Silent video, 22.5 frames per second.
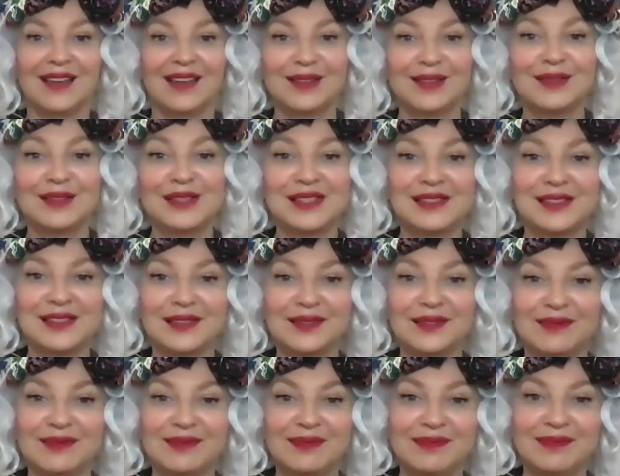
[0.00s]
was
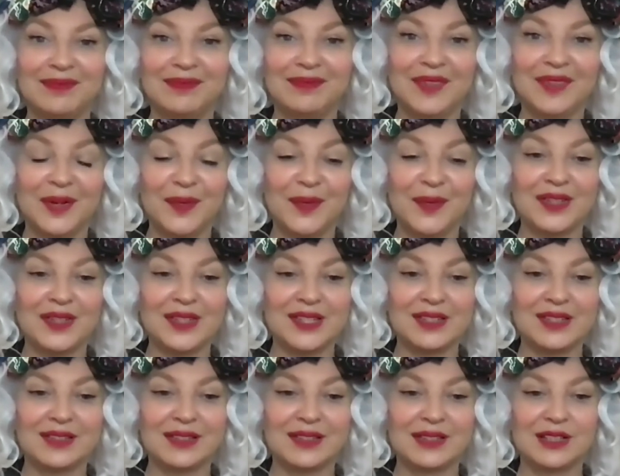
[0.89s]
it
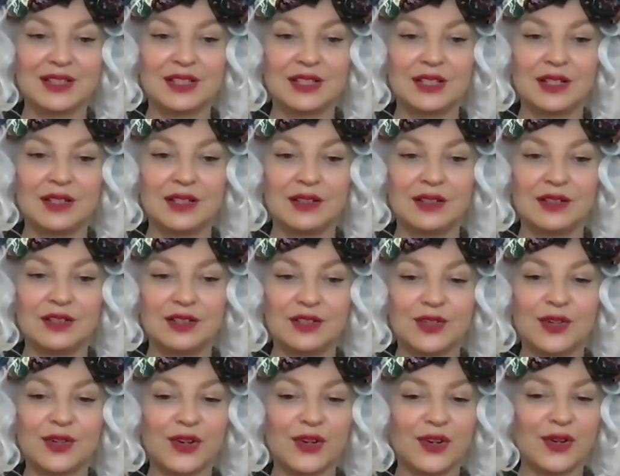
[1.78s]
was
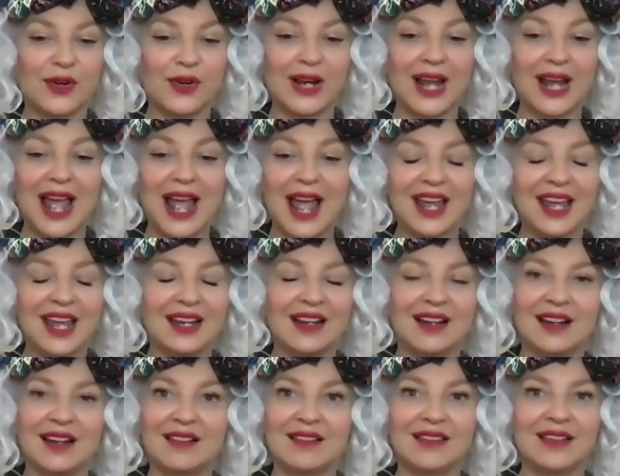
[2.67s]
to create
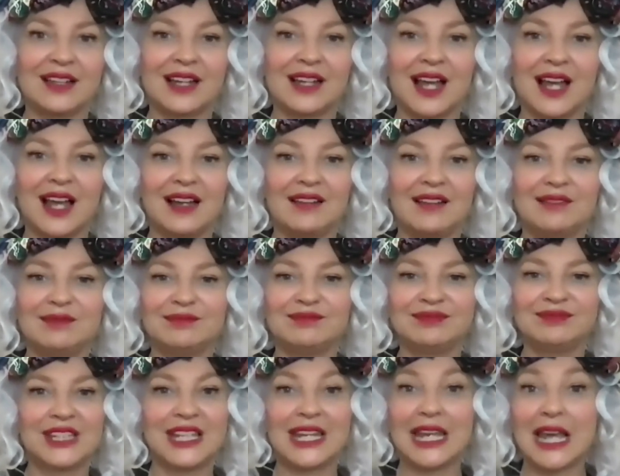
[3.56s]

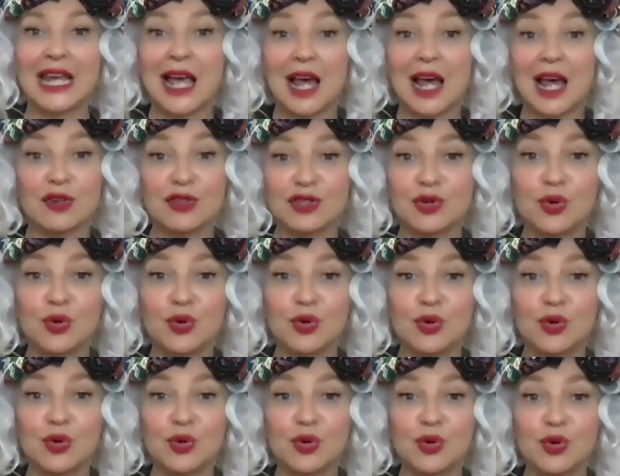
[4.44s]
chiaroscuro,
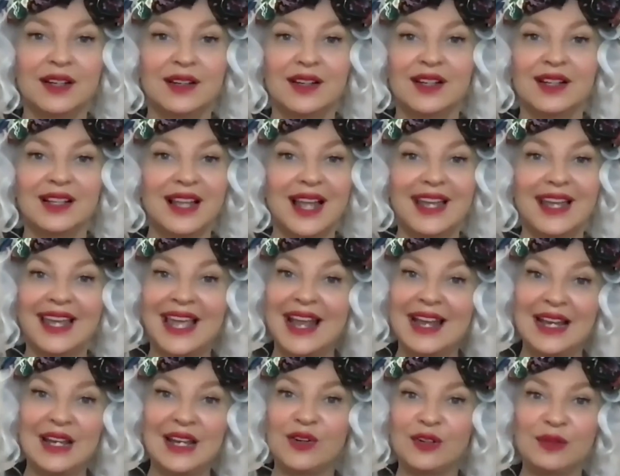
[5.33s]
like
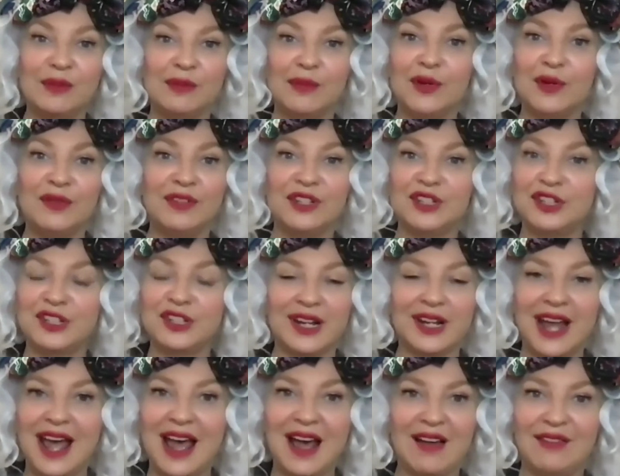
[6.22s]
any good movie should
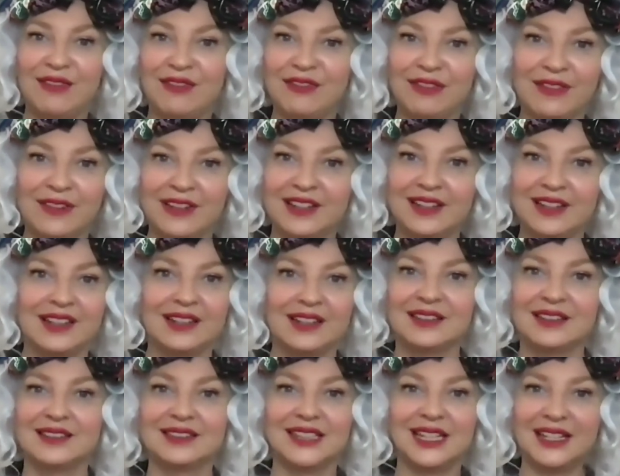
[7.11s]
have.
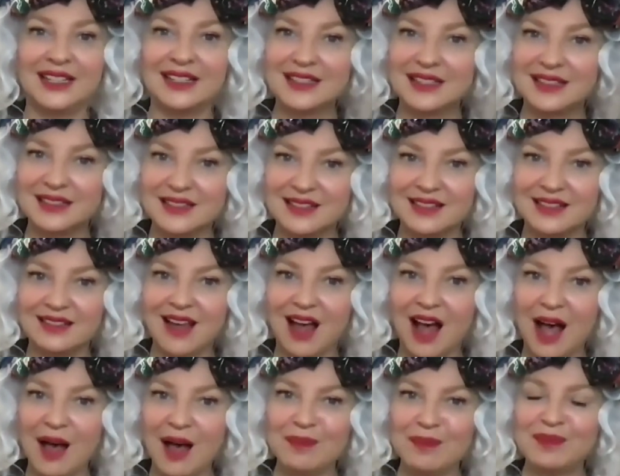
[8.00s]
Its
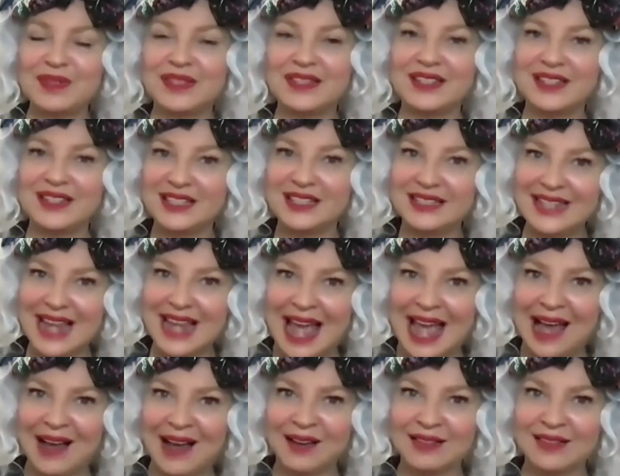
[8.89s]
ups, its
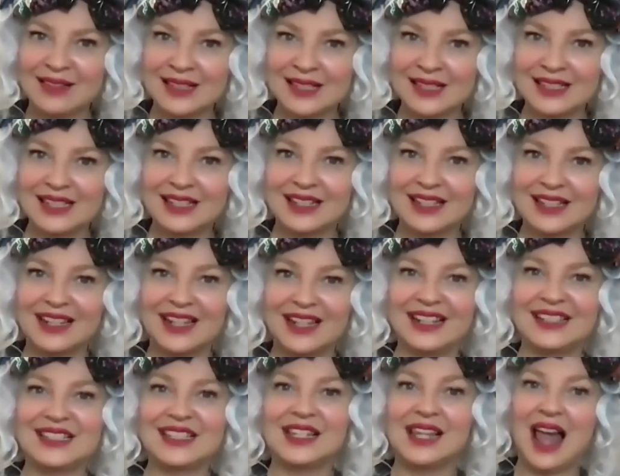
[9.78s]
downs,
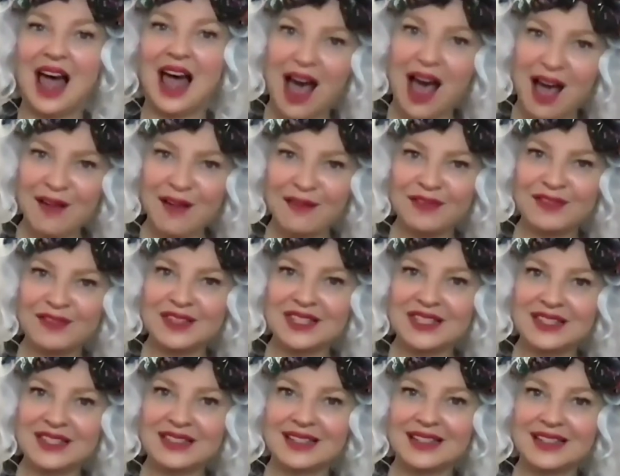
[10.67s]
its
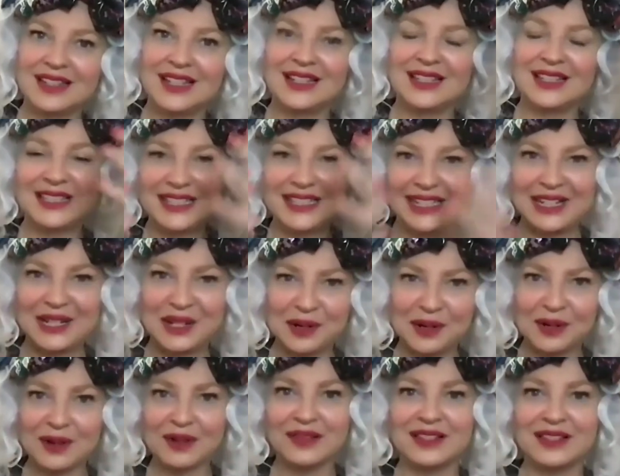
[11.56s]
laughs, its
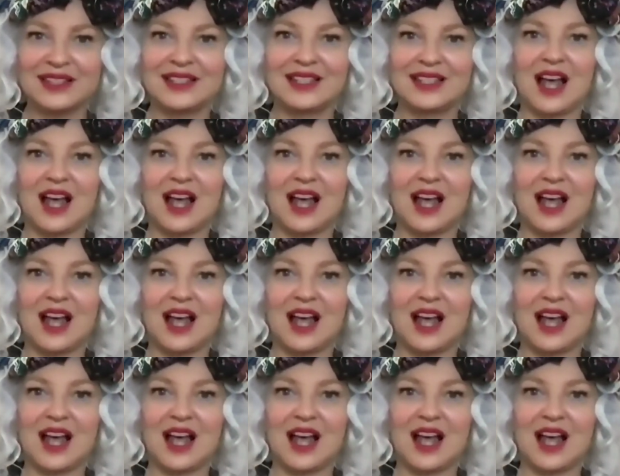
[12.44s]
tears.